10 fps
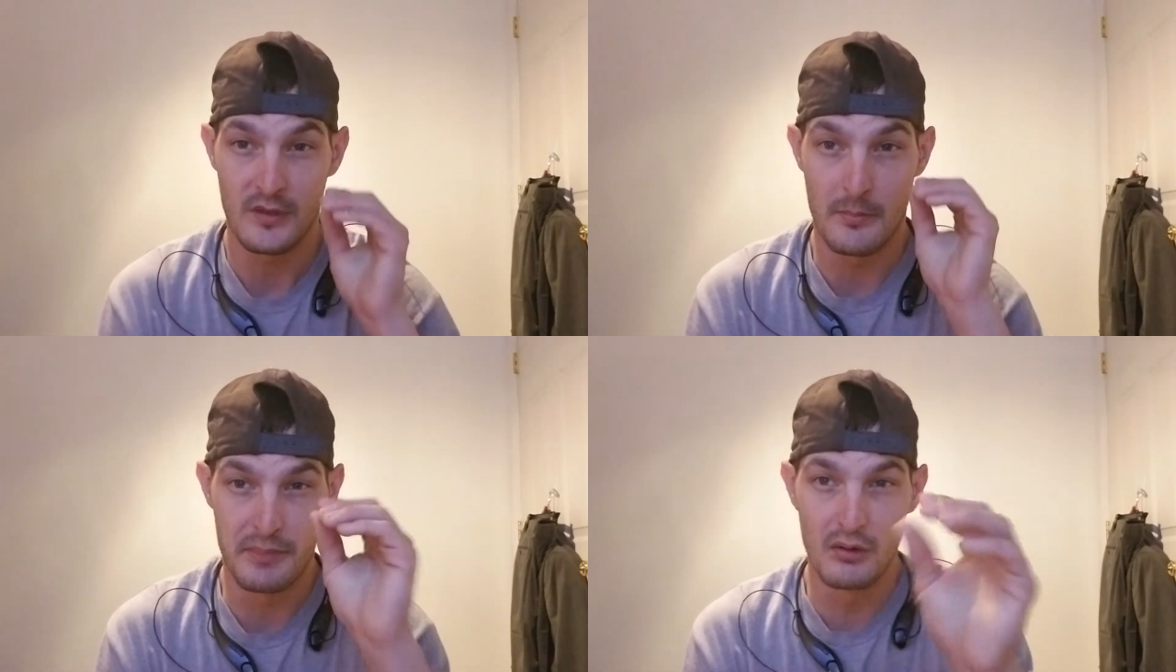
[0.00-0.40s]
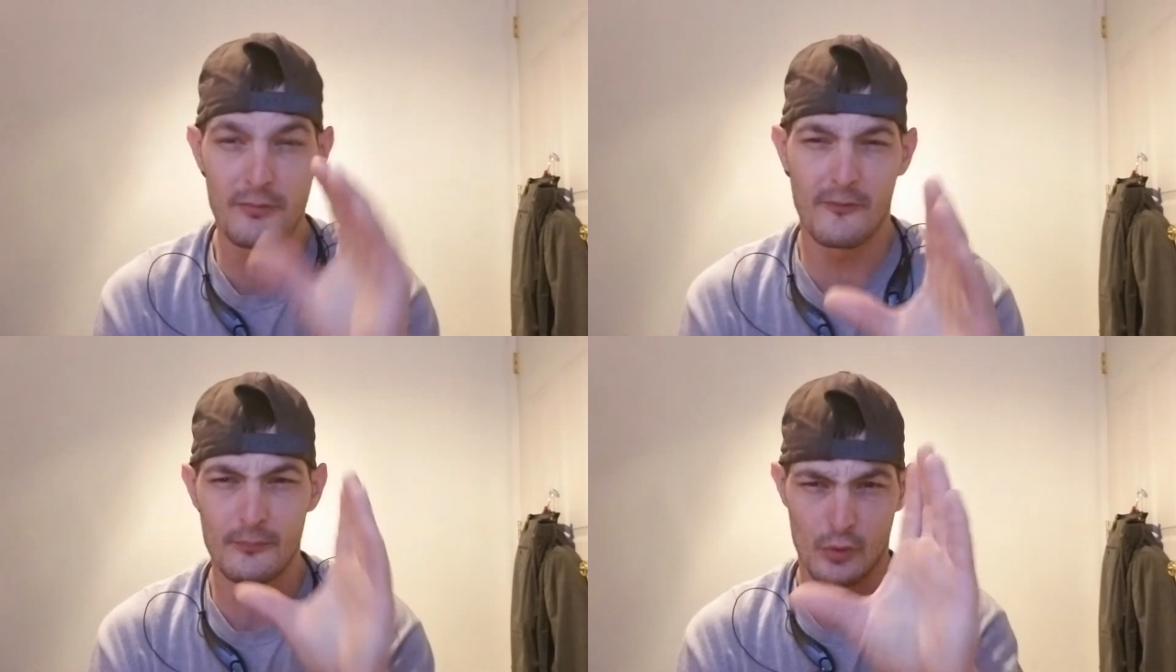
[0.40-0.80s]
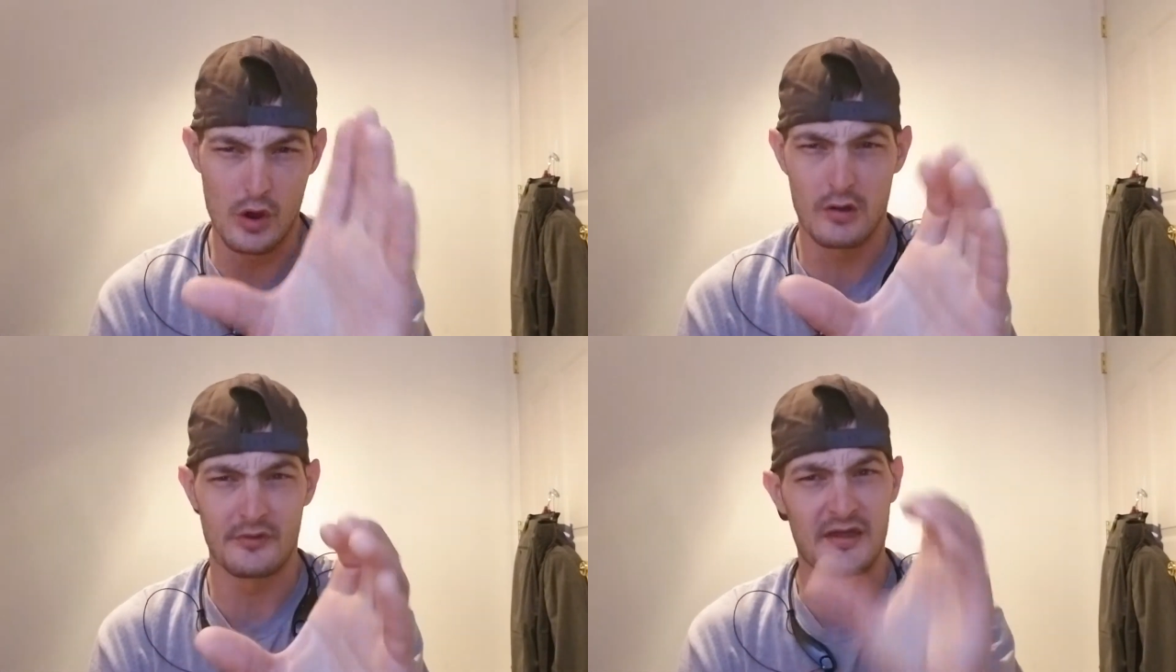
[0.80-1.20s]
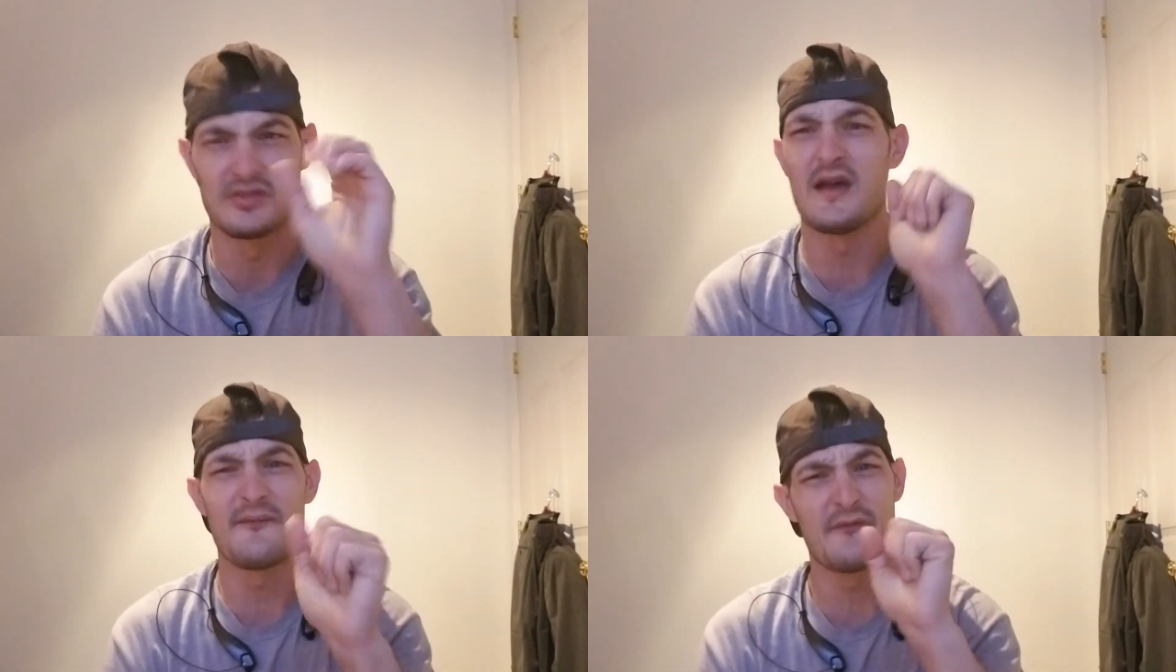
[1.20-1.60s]
Prove him wrong
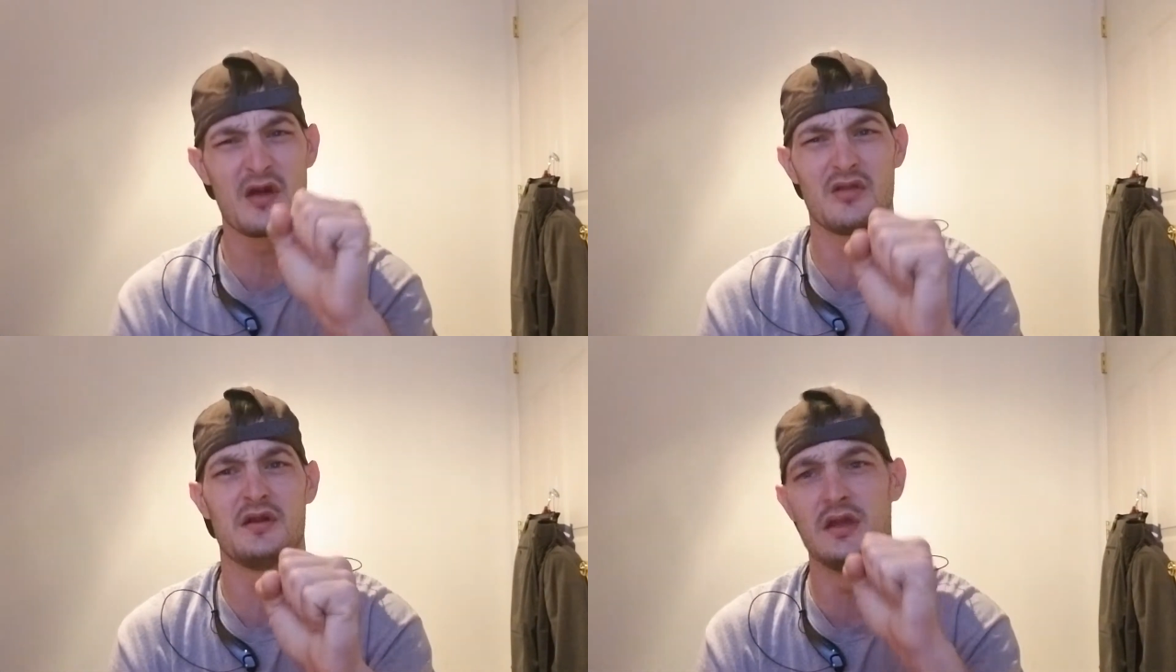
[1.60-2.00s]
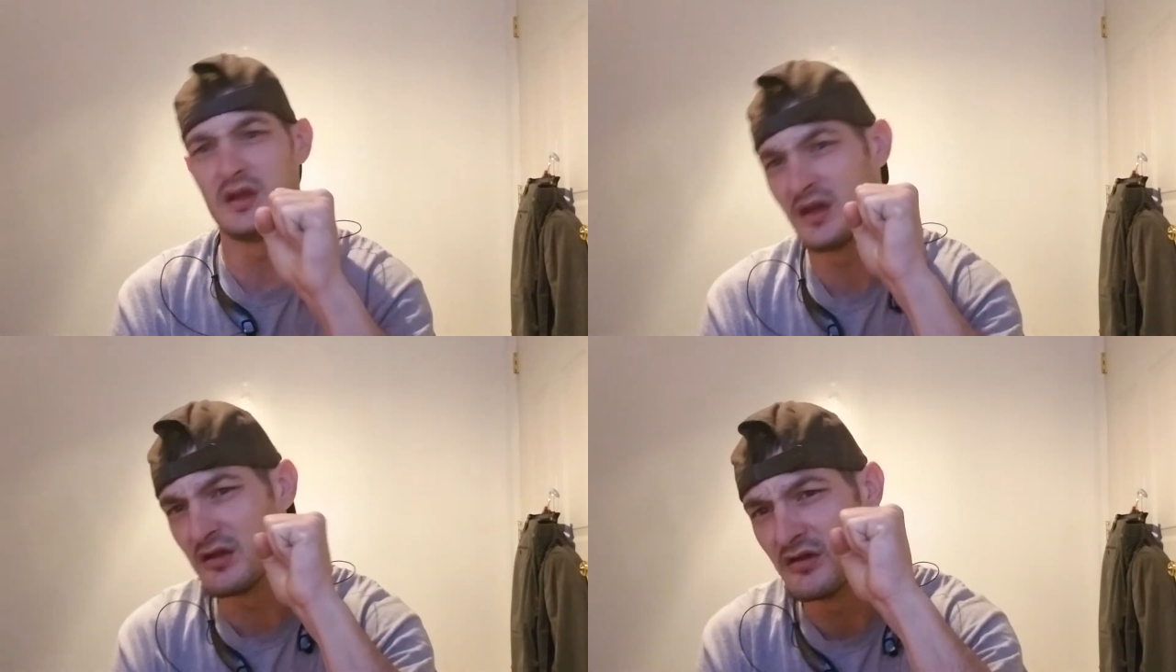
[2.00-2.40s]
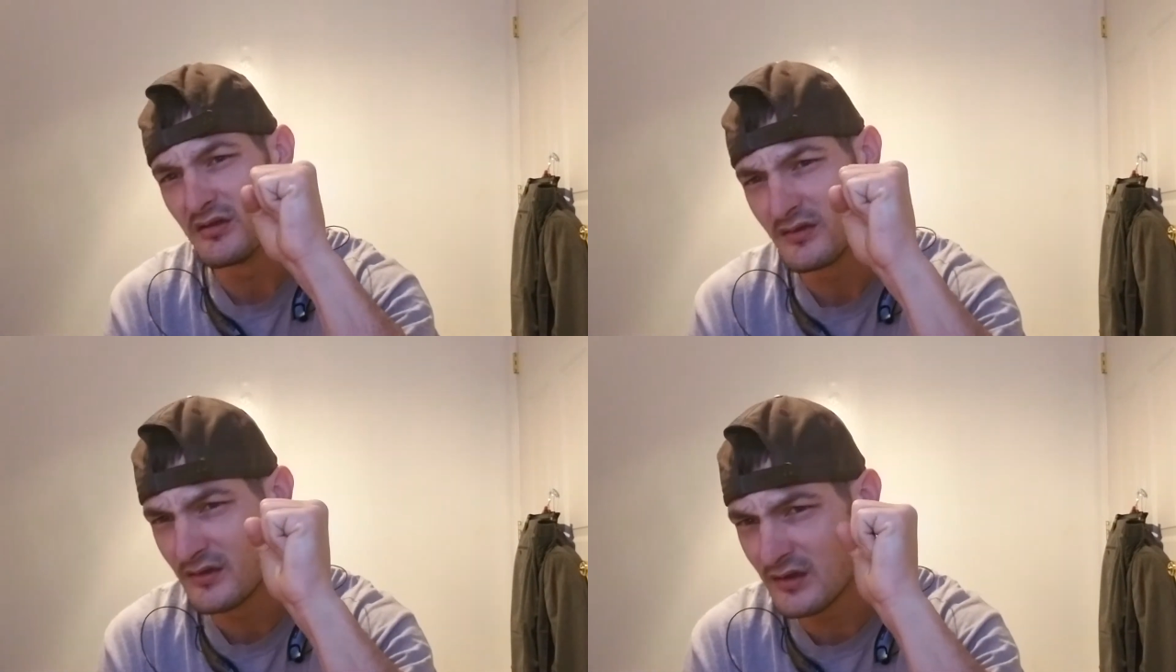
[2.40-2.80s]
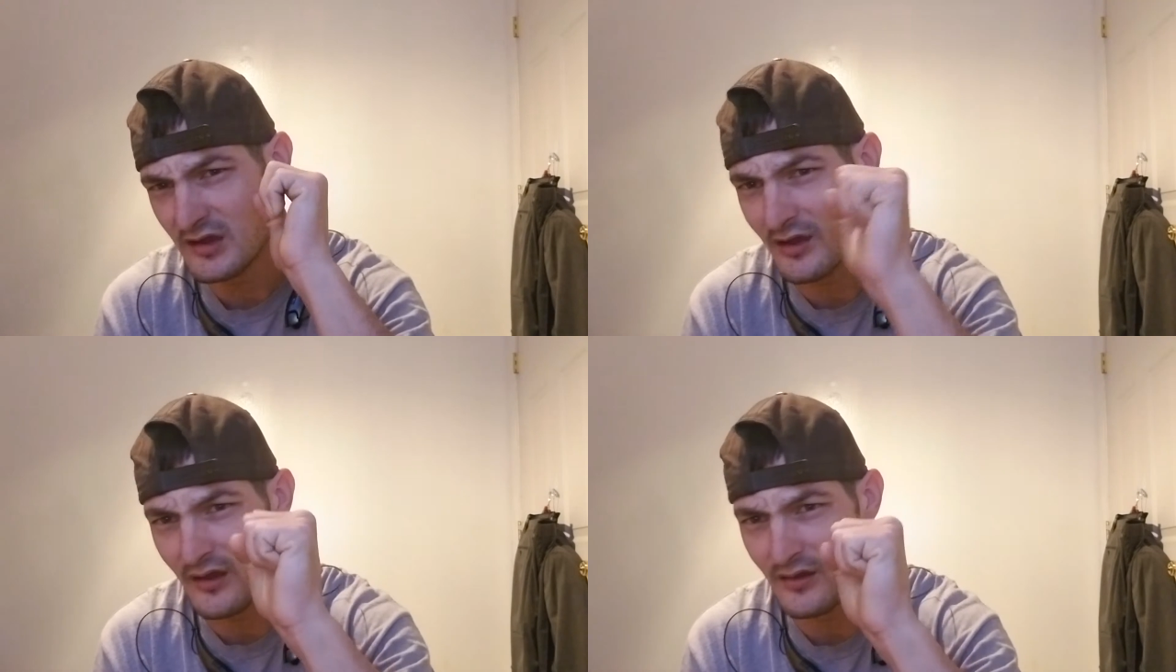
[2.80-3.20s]
that felony,
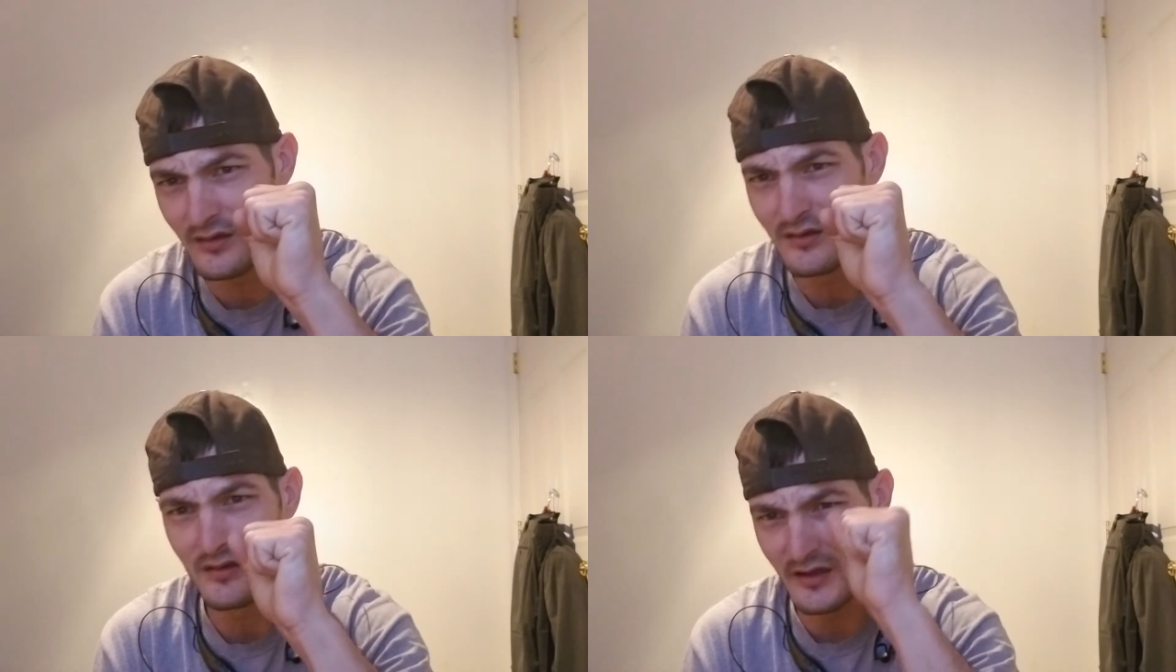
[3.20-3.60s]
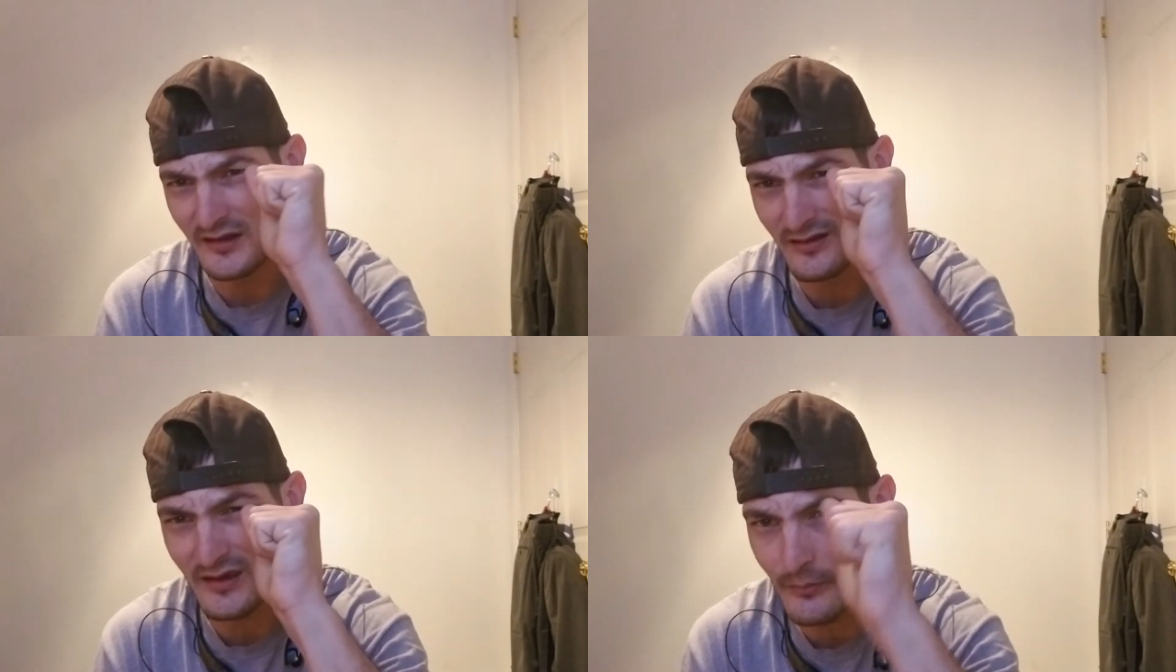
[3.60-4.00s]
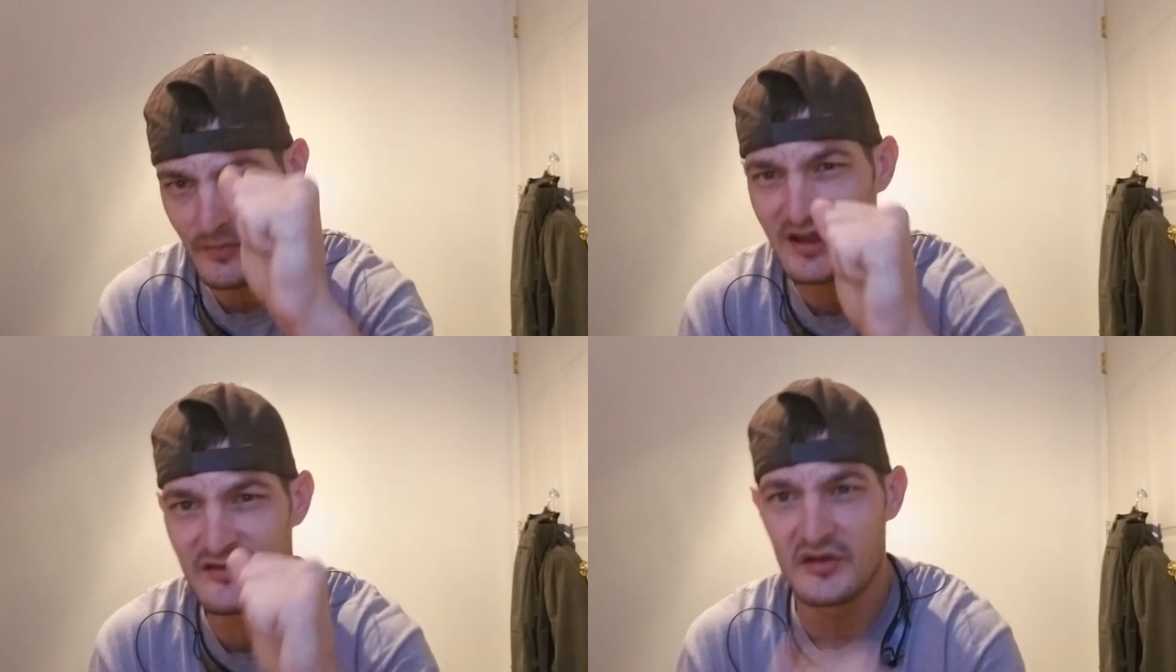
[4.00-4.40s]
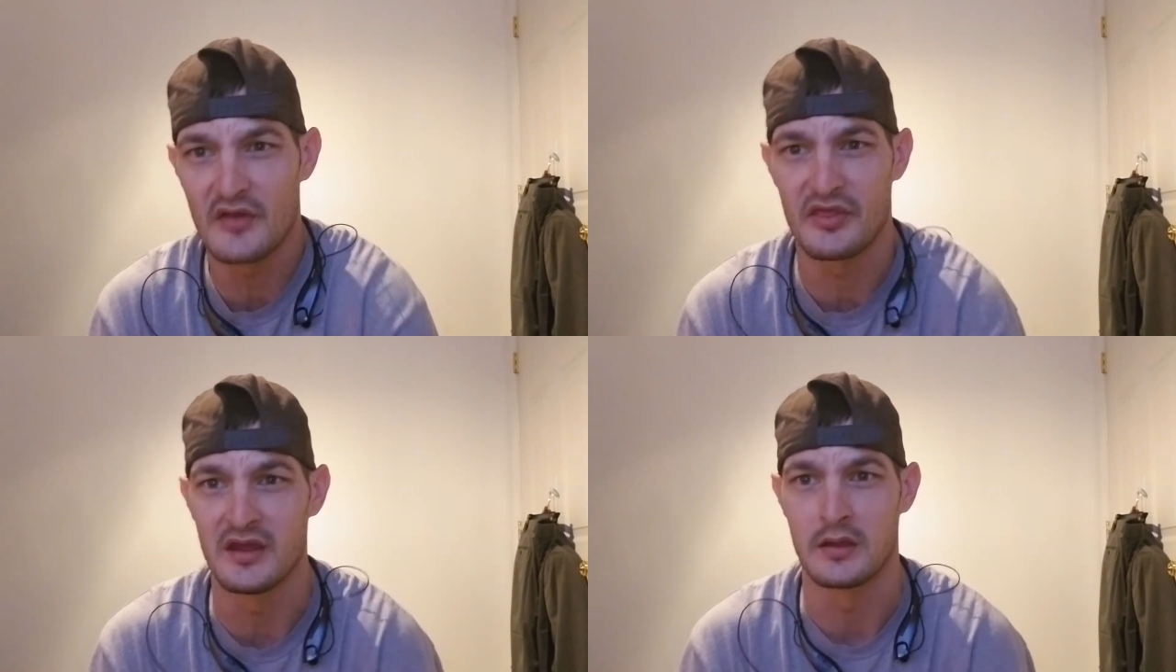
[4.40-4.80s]
it means
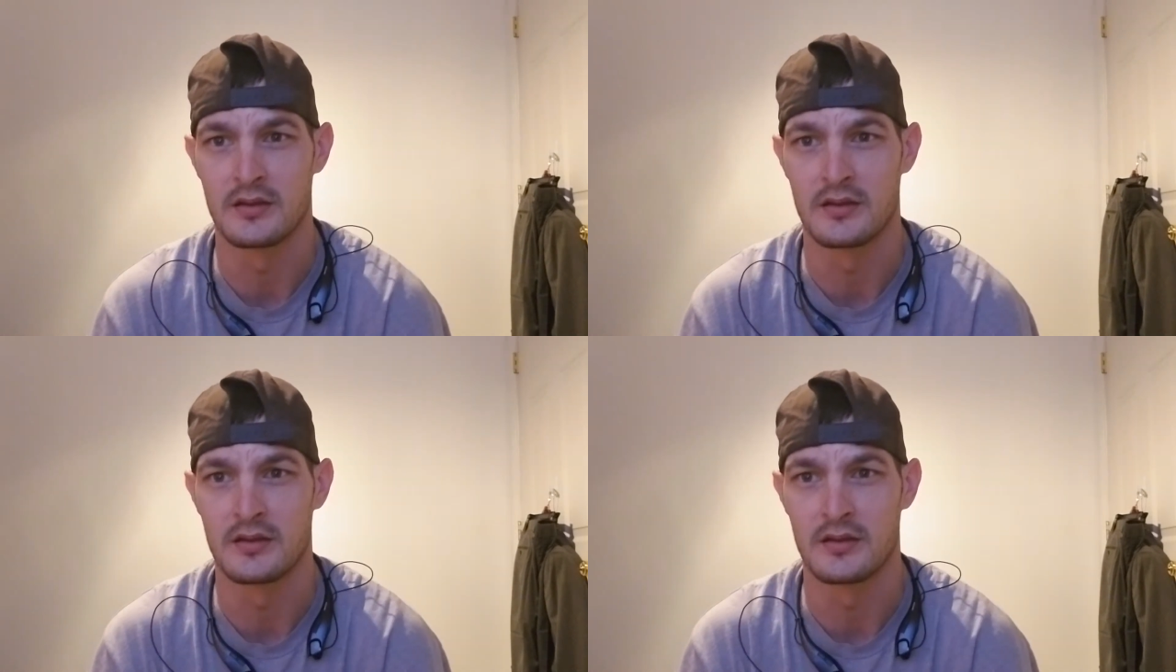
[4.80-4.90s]
nothing.